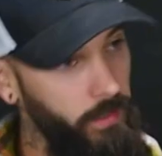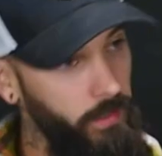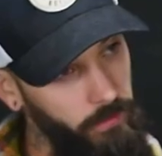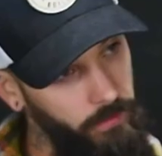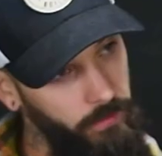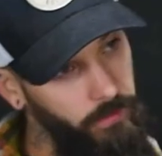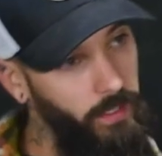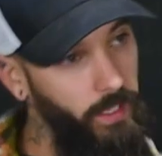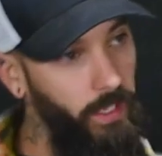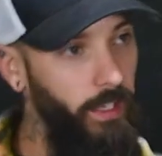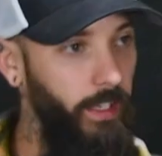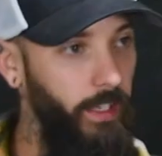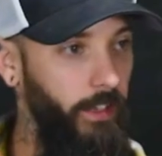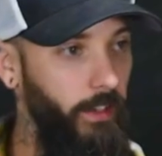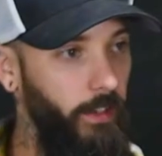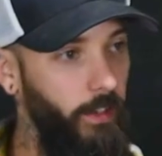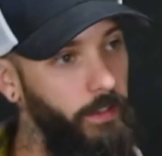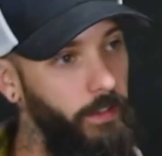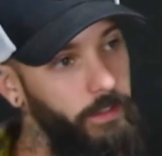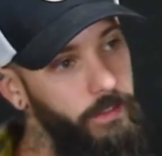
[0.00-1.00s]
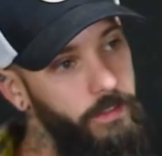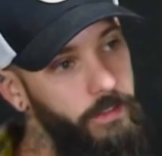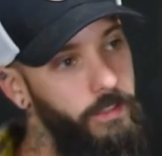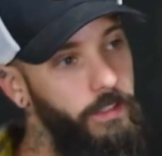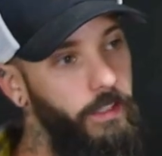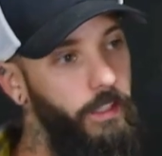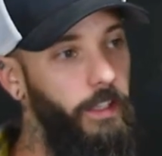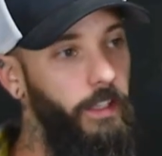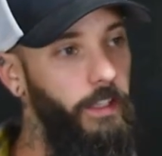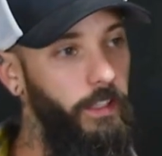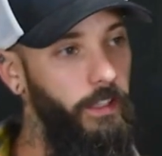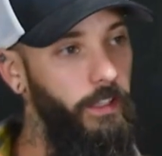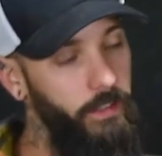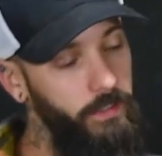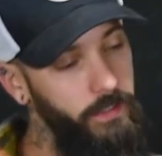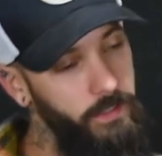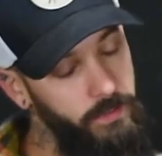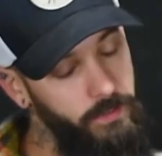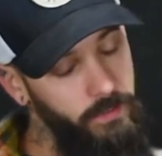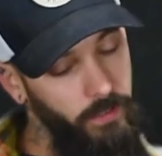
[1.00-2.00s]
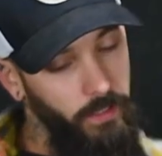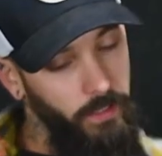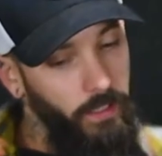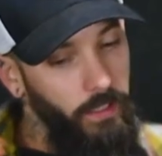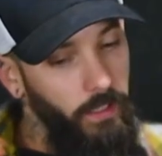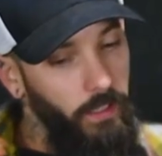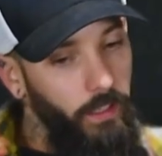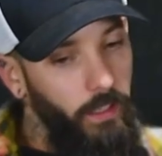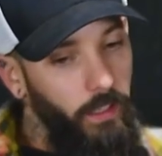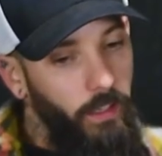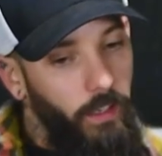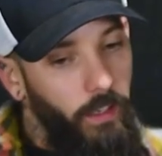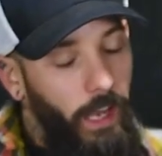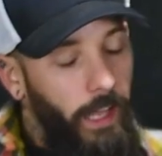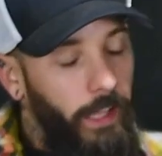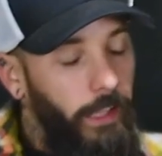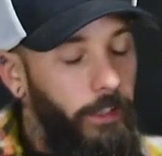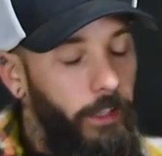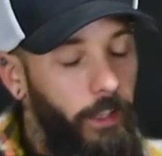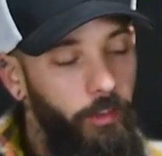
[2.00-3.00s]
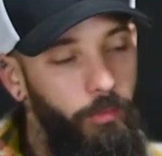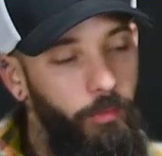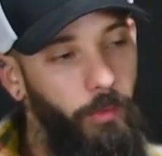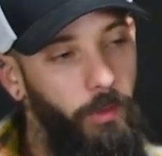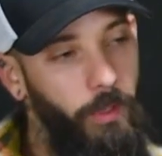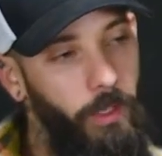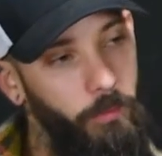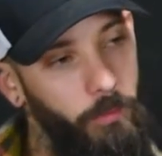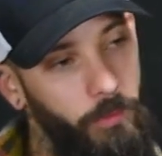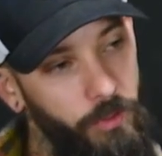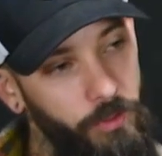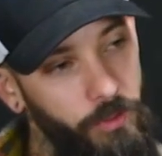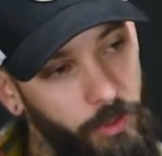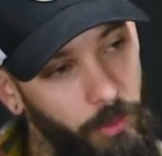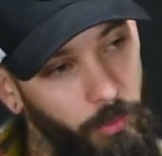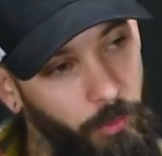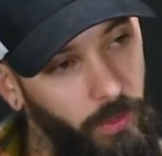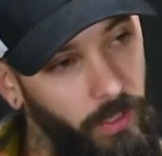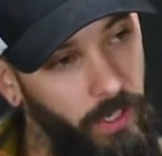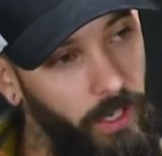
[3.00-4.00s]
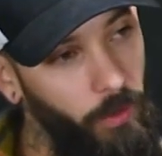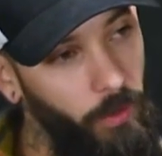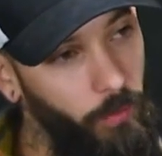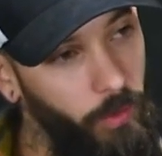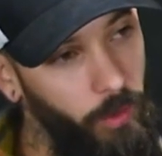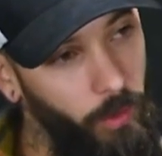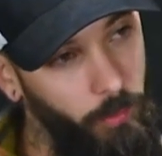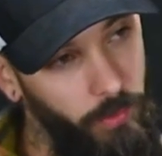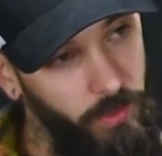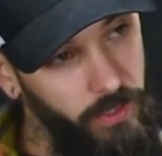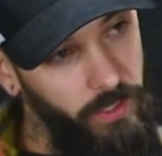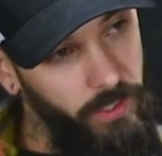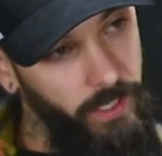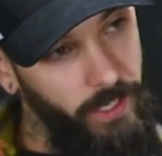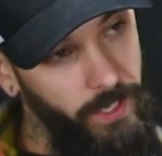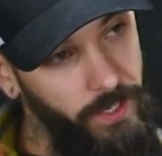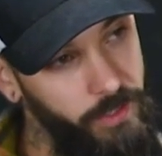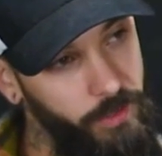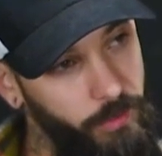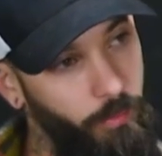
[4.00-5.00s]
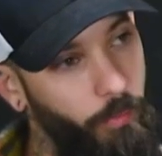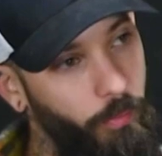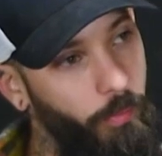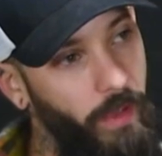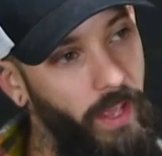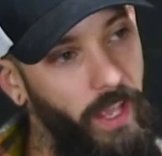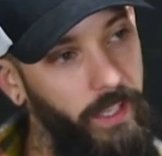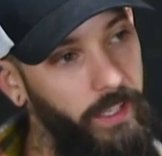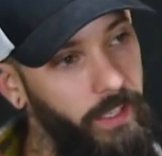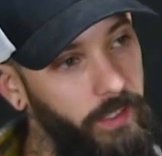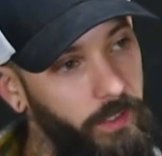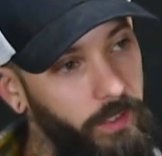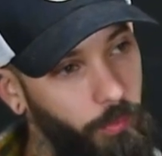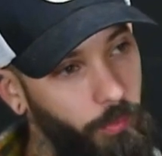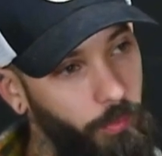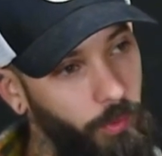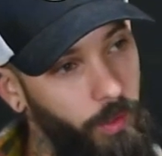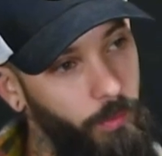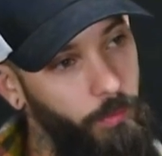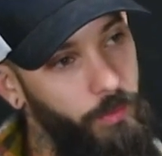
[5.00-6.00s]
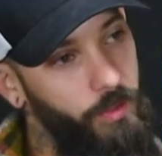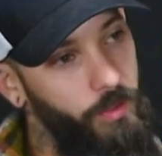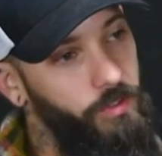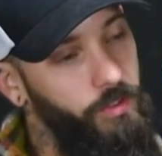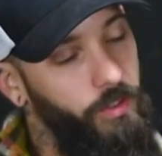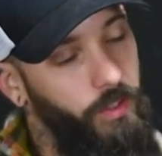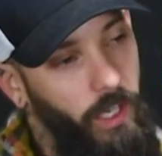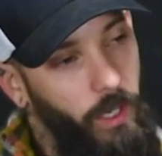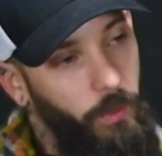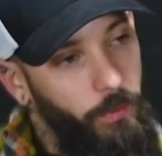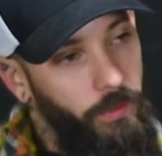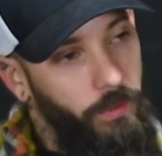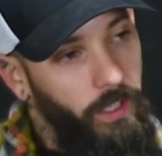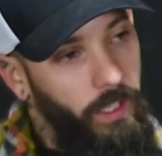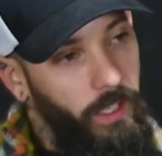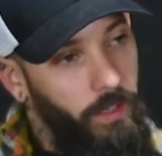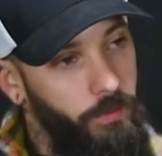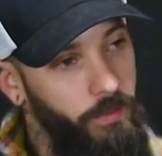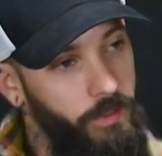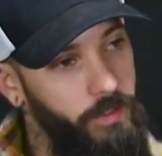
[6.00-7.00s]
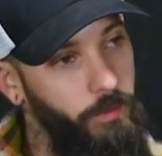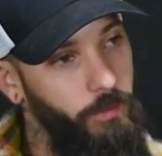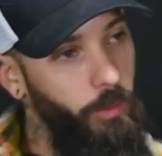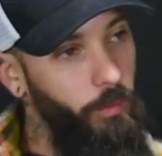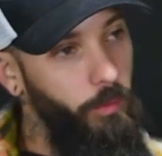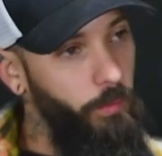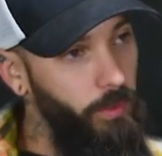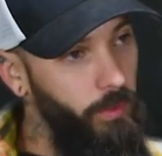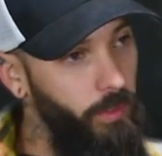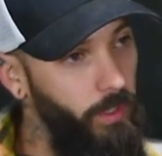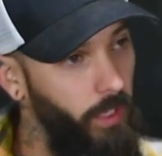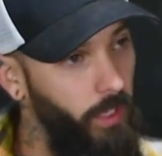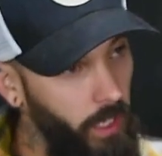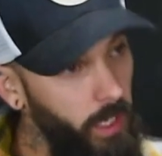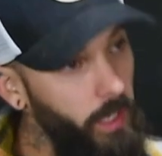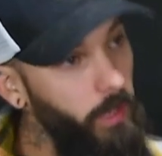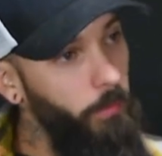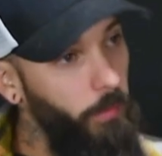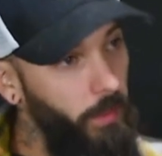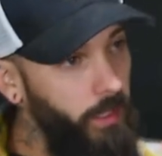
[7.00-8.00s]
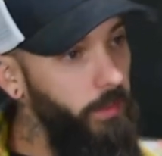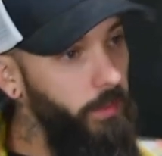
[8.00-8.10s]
man, you think I can get on this? You got to get on this? Like, I love playing music, but I don't want to be the guy that's begging to play music. I would like for somebody to be like, hey,